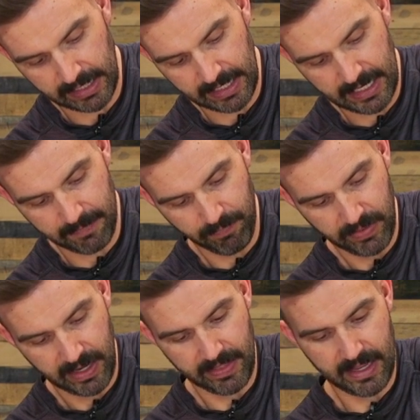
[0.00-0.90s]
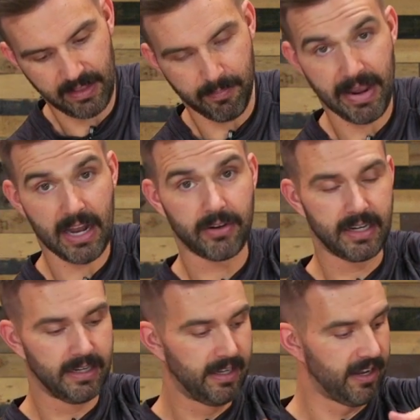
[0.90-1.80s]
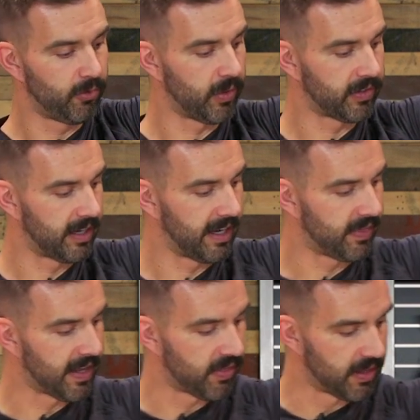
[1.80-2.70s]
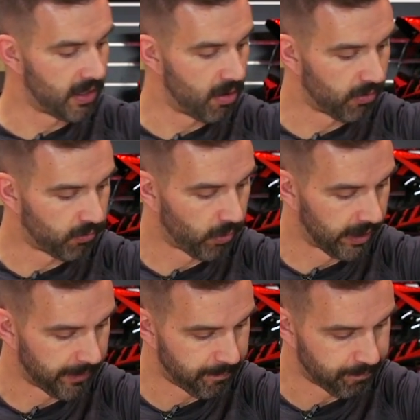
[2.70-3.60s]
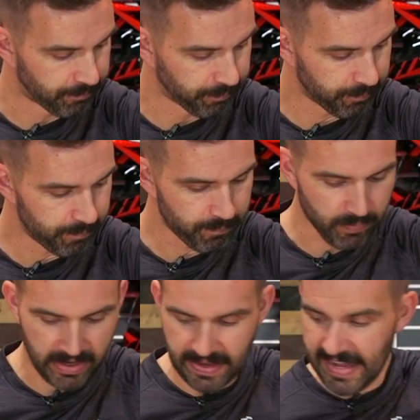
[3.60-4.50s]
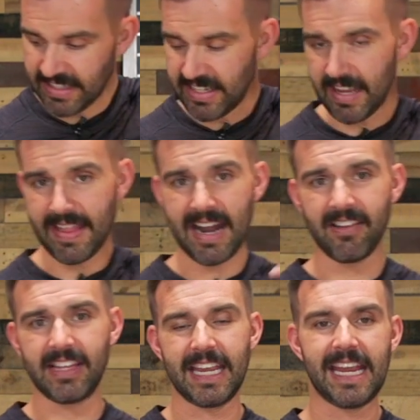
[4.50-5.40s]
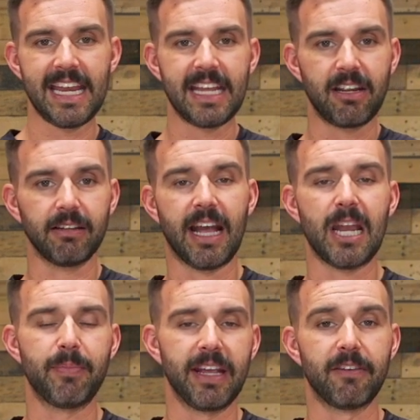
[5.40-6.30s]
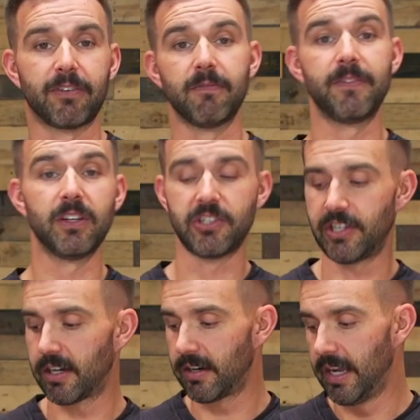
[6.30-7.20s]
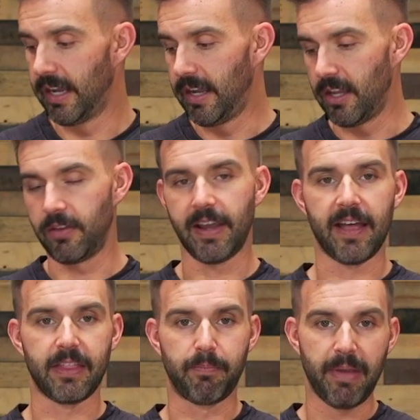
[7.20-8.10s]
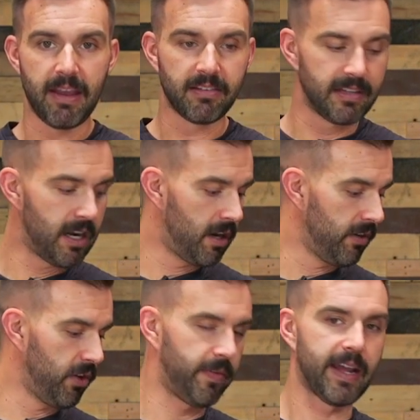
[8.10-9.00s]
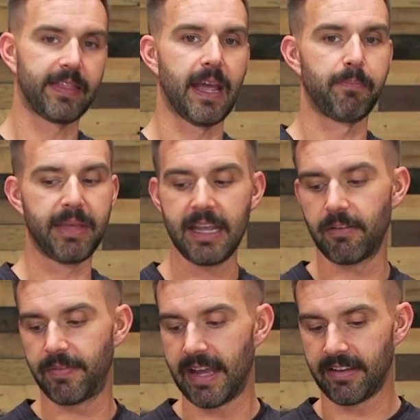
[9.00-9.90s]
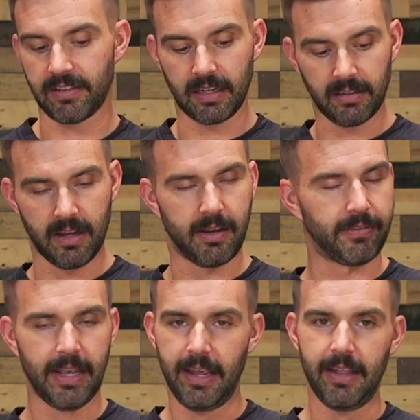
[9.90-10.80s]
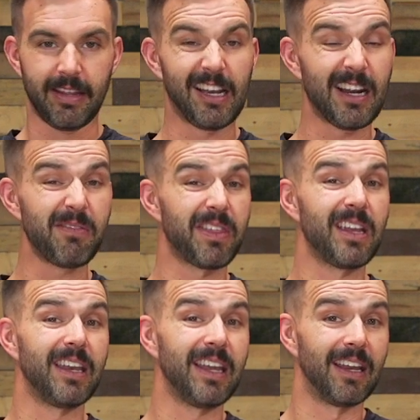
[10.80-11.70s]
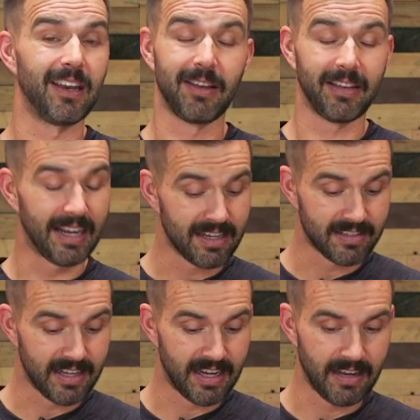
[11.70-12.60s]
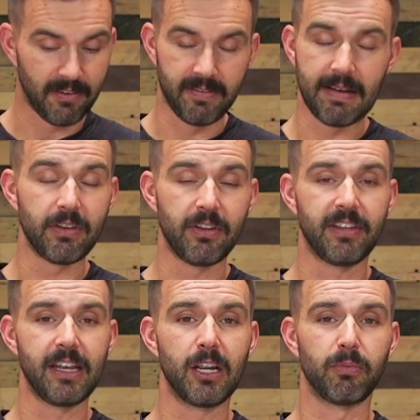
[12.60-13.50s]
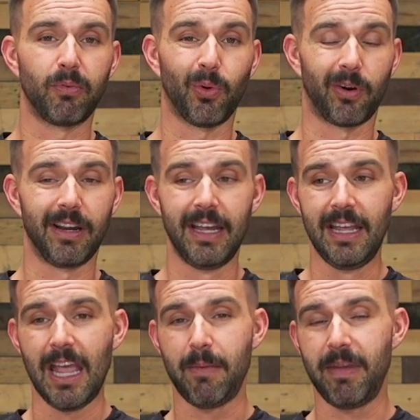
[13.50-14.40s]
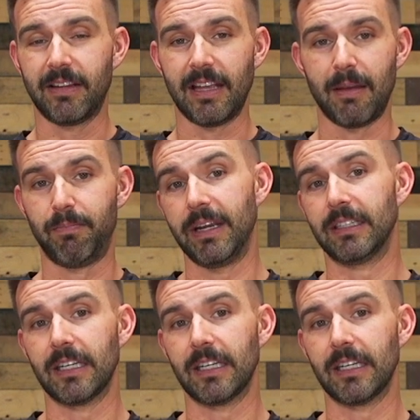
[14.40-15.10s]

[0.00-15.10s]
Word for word: it in, and then the battery is what's gonna get that thing going for you. And that's it. That is the heated gear lineup again from Fieldsheer. You've got the base layer, you've got that peak vest, the gloves. They got everything you need. And like I said, if you've never used heated gear before, it makes a big